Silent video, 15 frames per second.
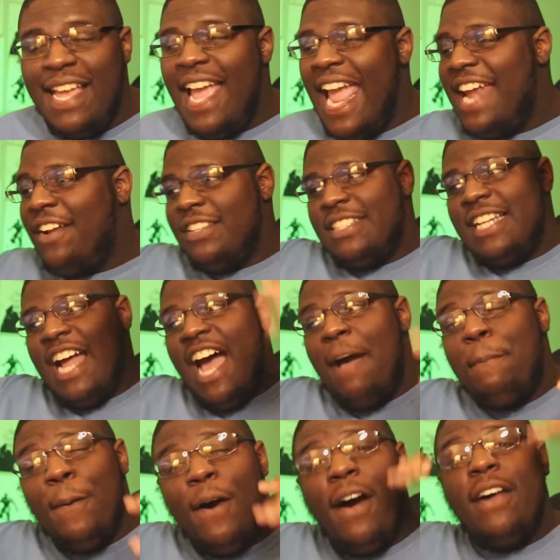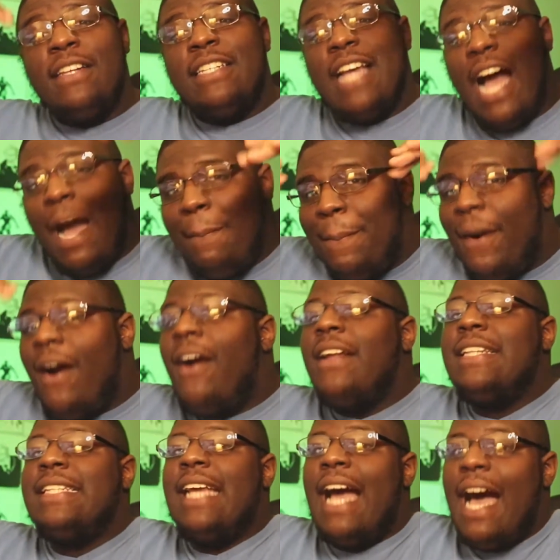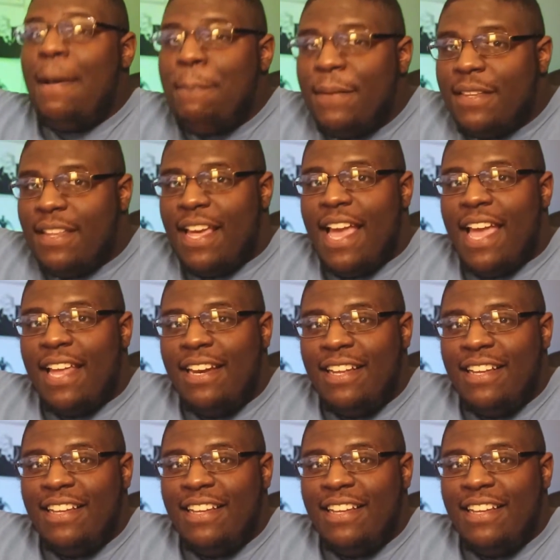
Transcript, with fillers: And on top of, on top of, on top of that,